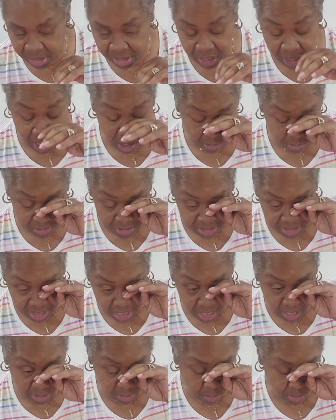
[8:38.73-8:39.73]
then I was
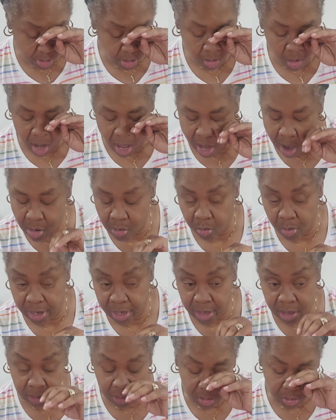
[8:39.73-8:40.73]
like, well, I'll
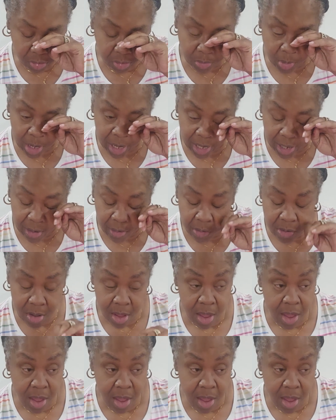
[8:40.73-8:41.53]
wait a little while.